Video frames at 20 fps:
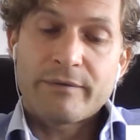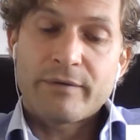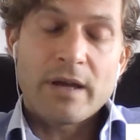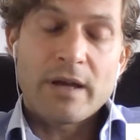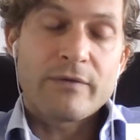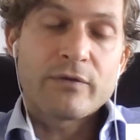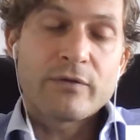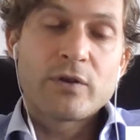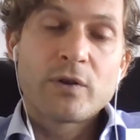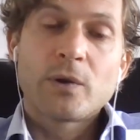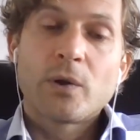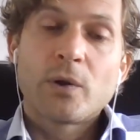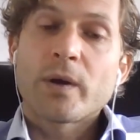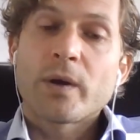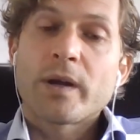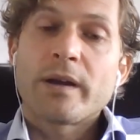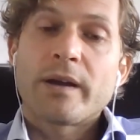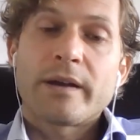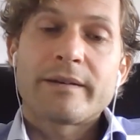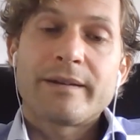If you
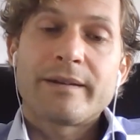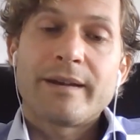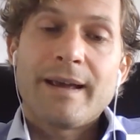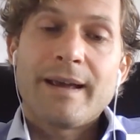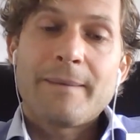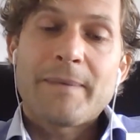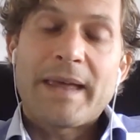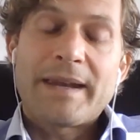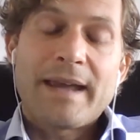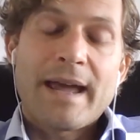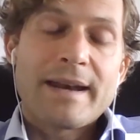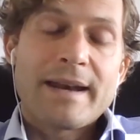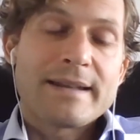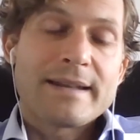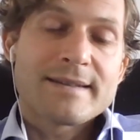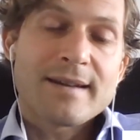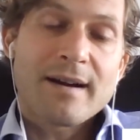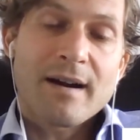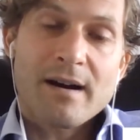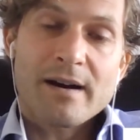look at, and
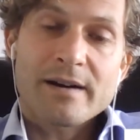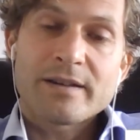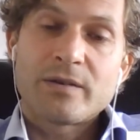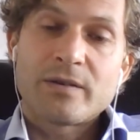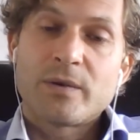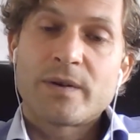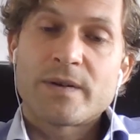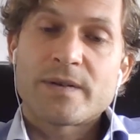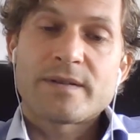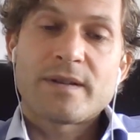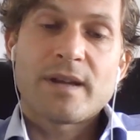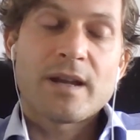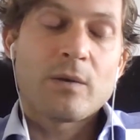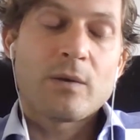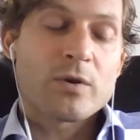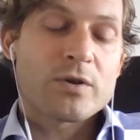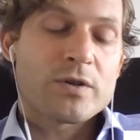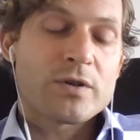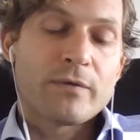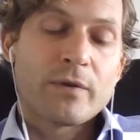it's hard to
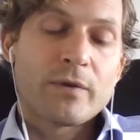distinguish,